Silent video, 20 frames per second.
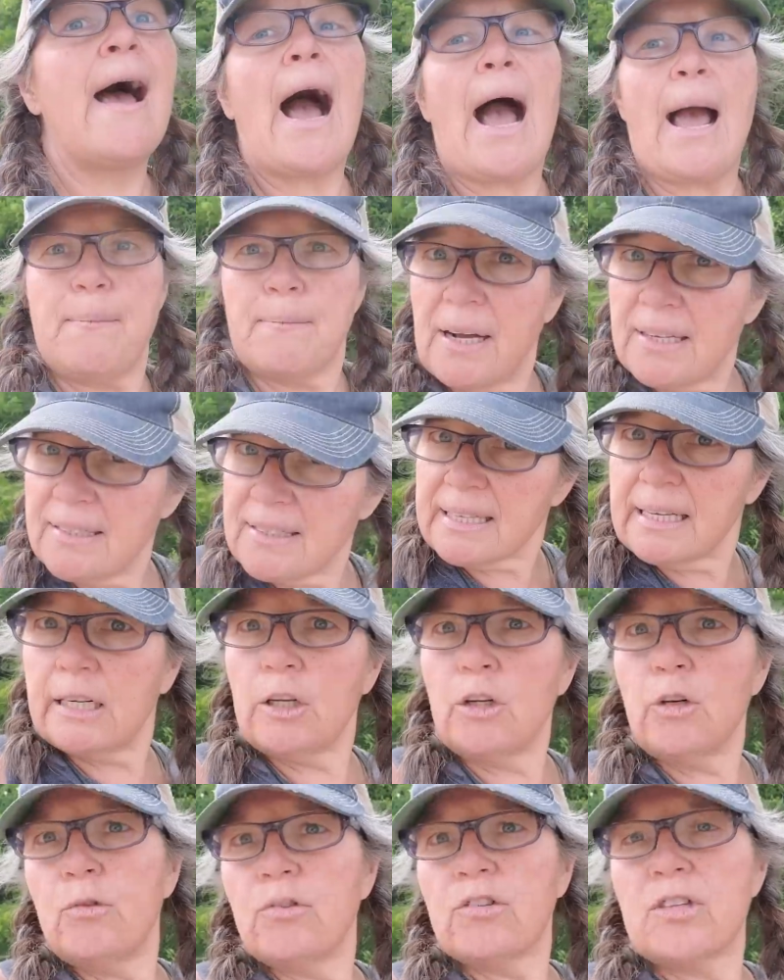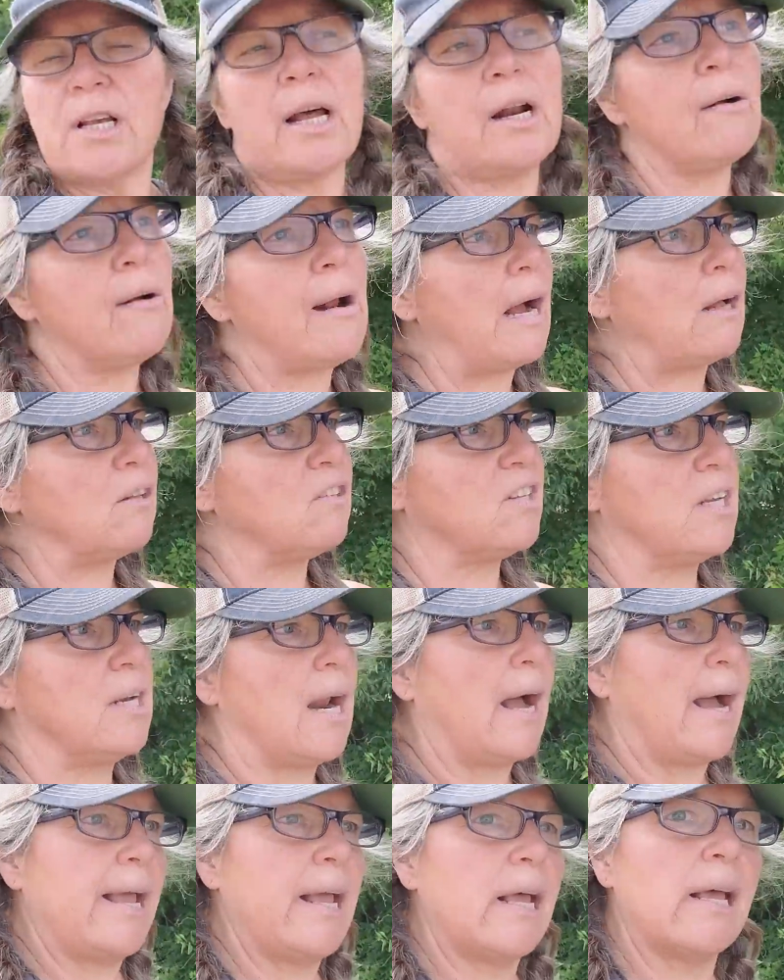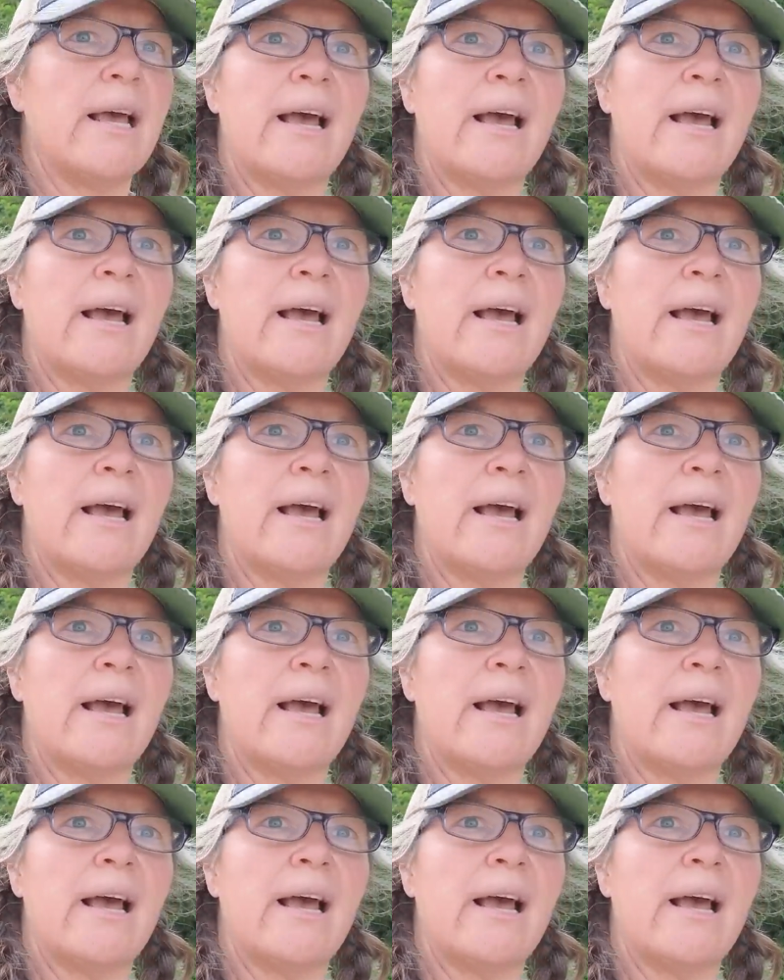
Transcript: I must get a newsletter out tonight.